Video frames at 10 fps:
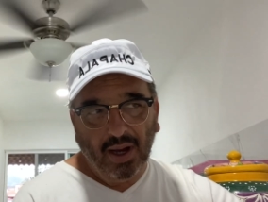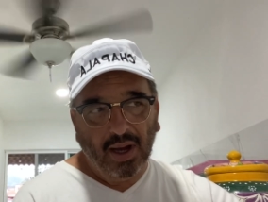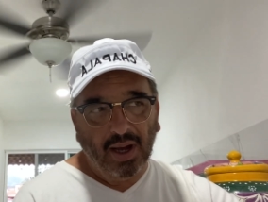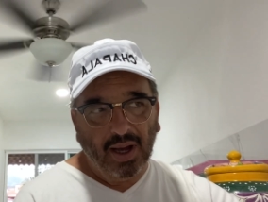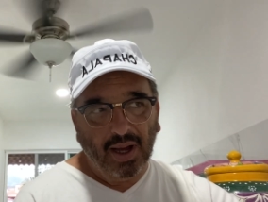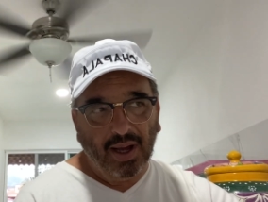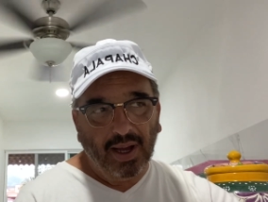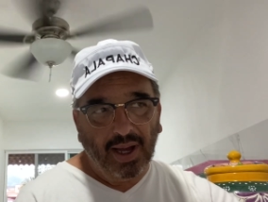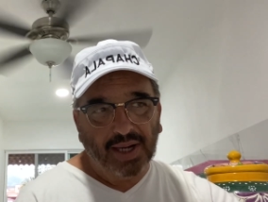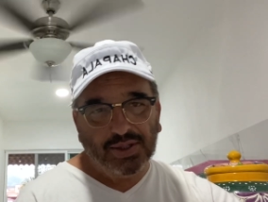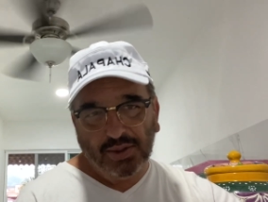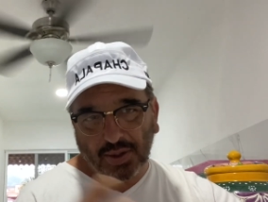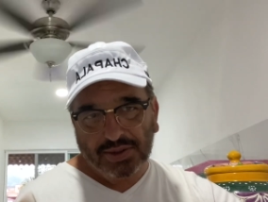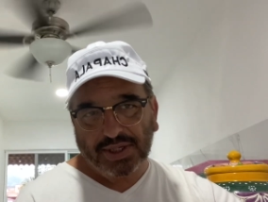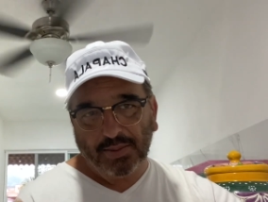I do
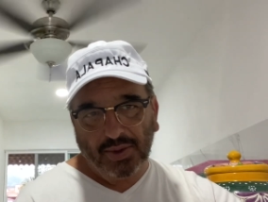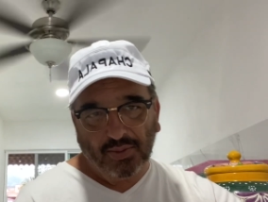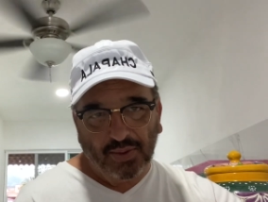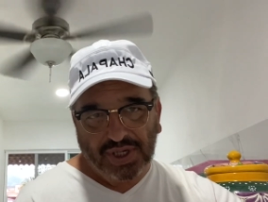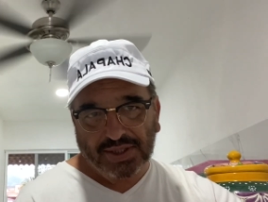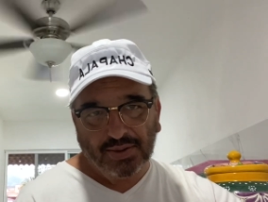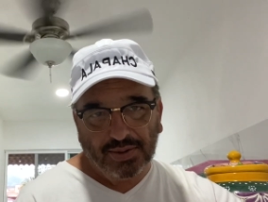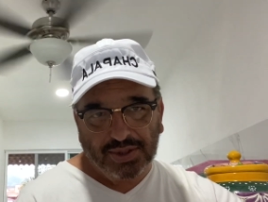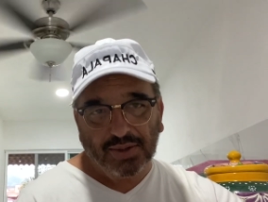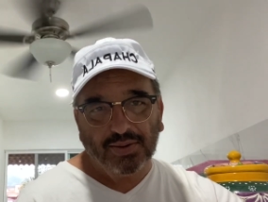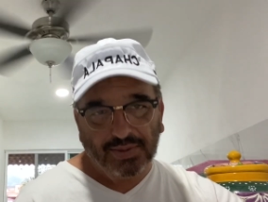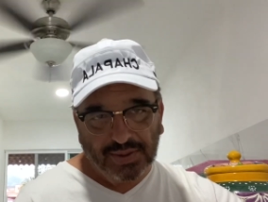know some of the research or